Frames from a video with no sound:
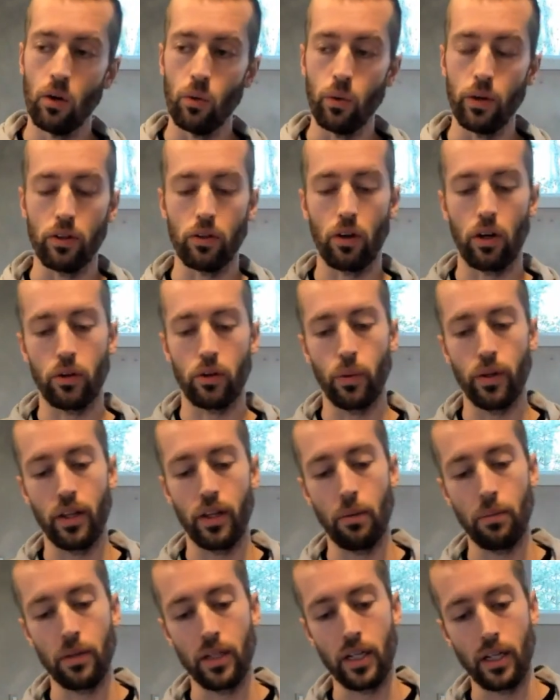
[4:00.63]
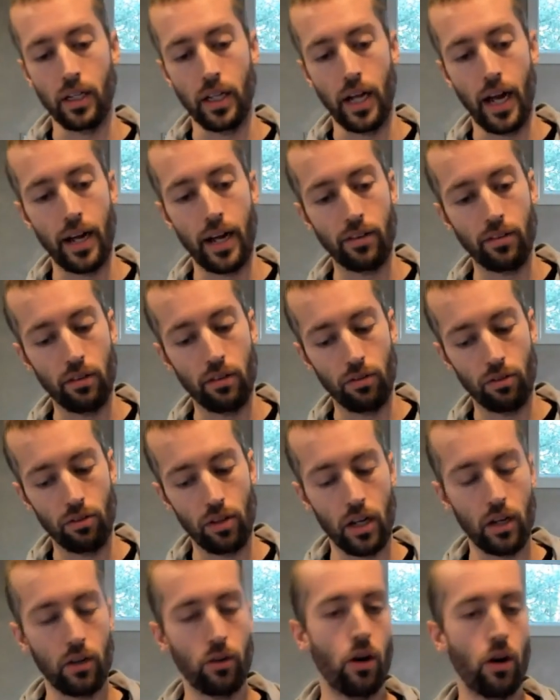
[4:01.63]
We talked with Emily Glass of
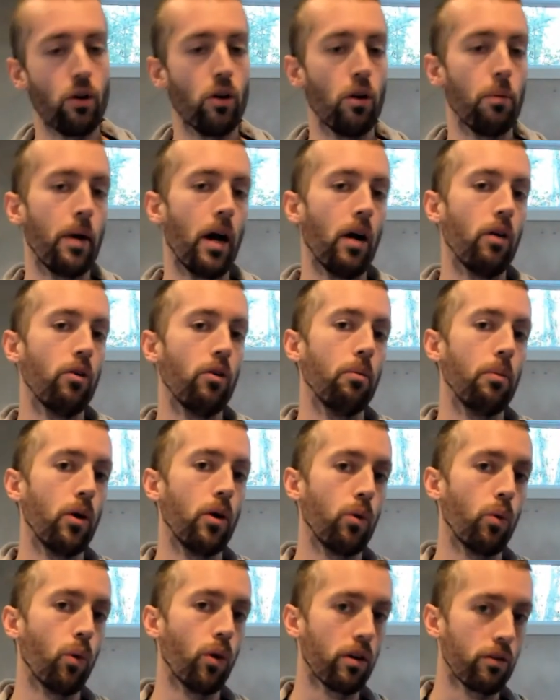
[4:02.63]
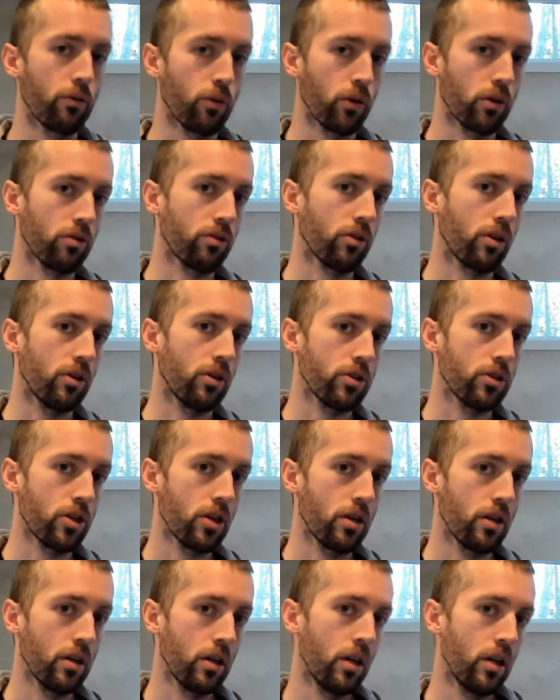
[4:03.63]
Synchro about remote workforce
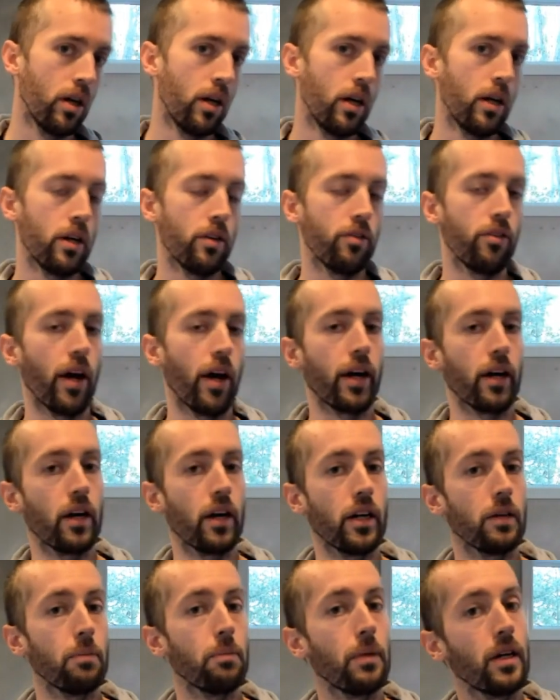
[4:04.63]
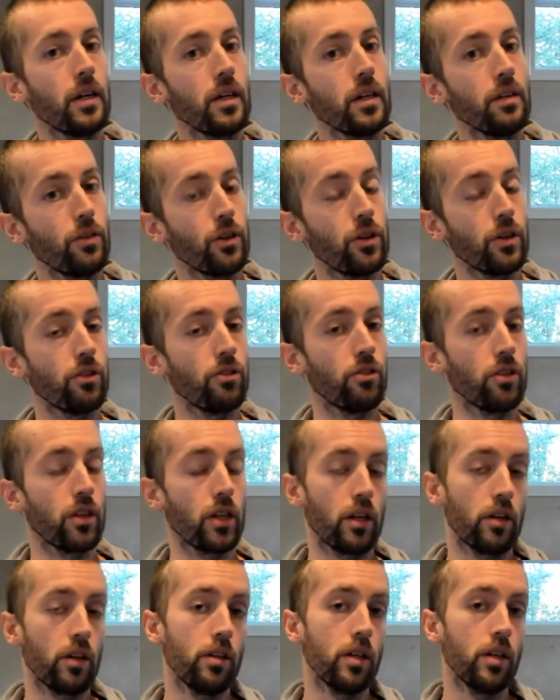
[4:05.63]
culture, Zach Eikenberry of Puck
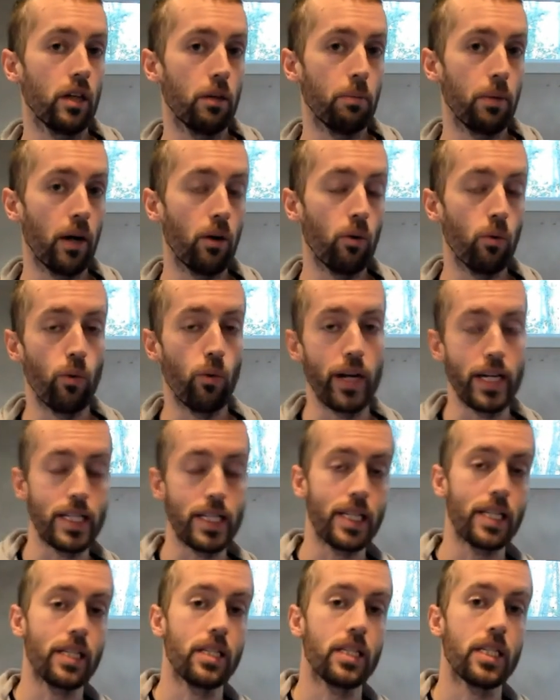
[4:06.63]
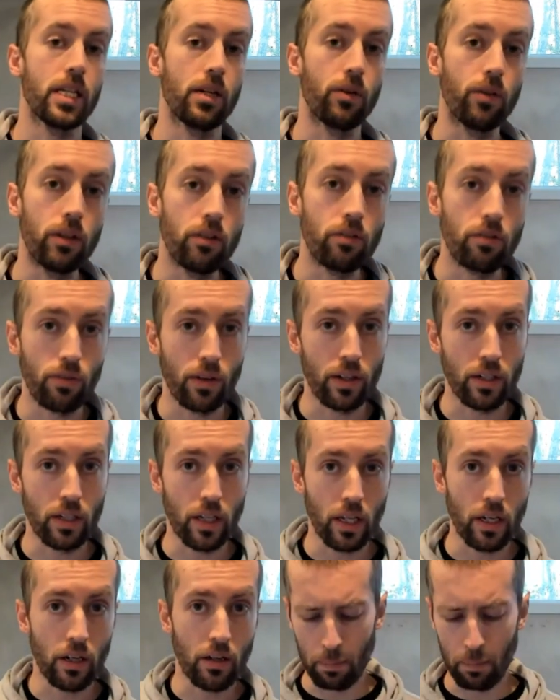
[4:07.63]
Security about raising series
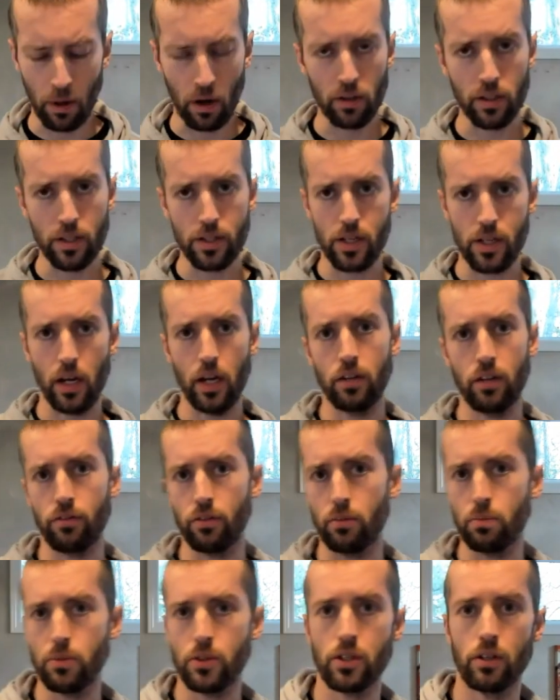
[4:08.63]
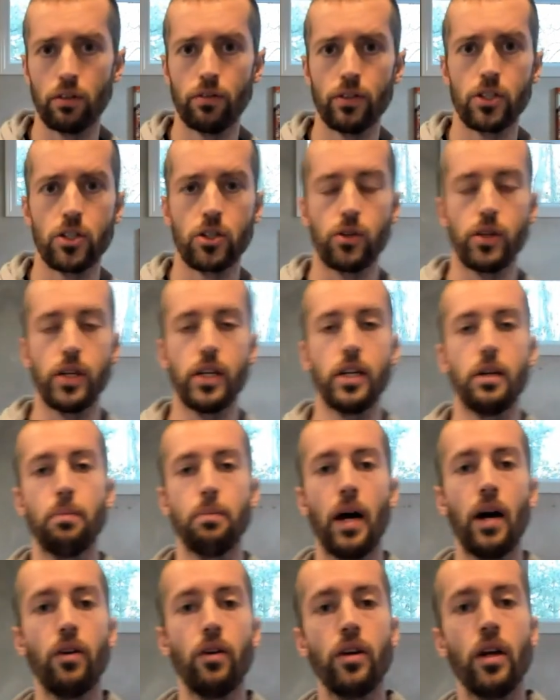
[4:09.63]
funding, Paul Azad from Service Tree
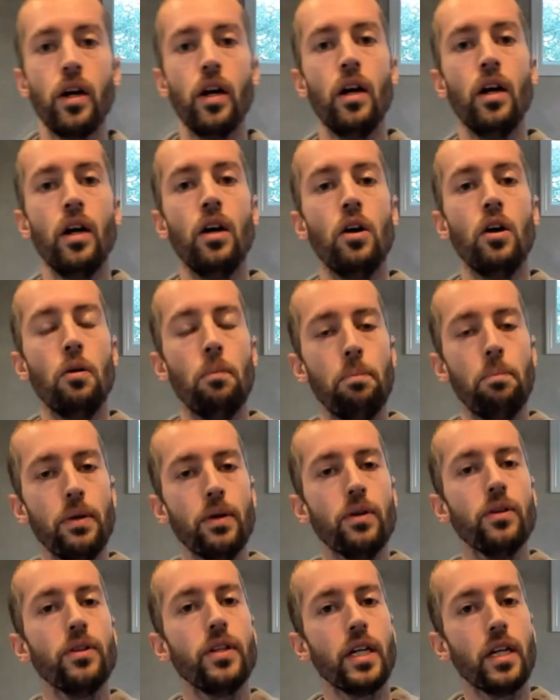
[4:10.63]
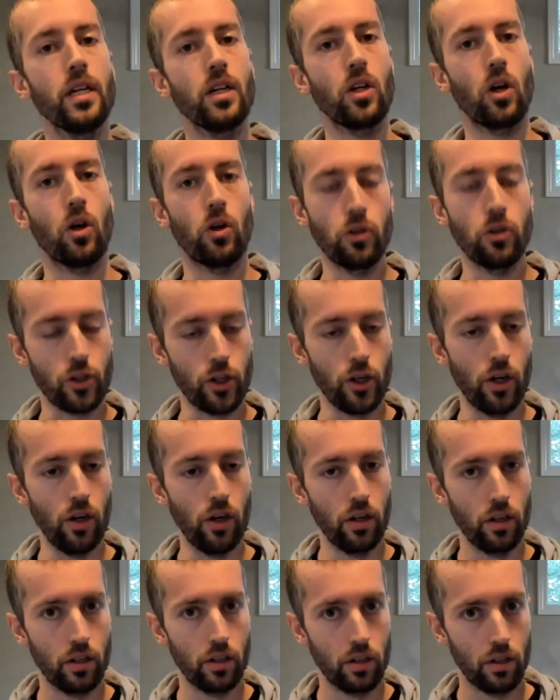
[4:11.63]
about building
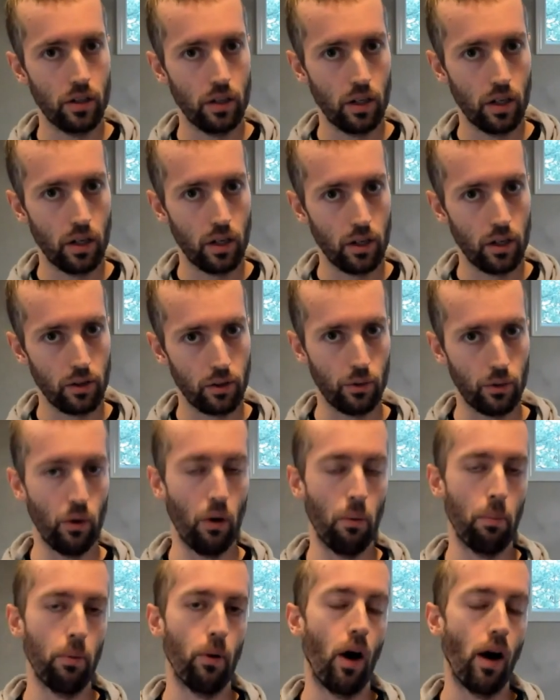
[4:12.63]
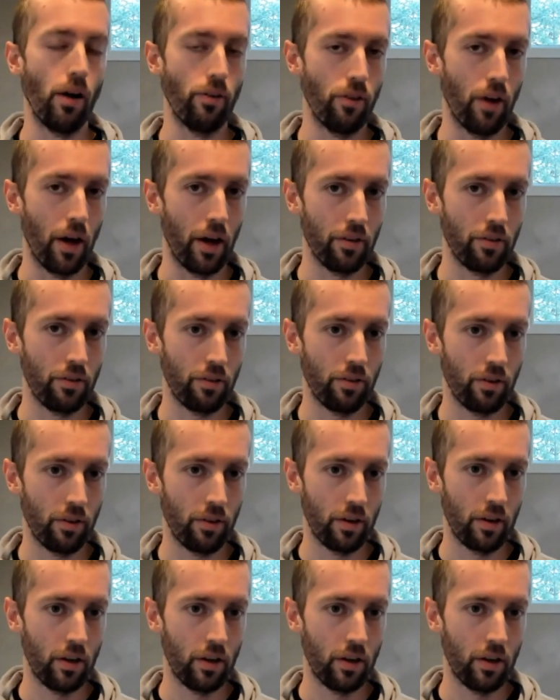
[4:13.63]
culture through a process.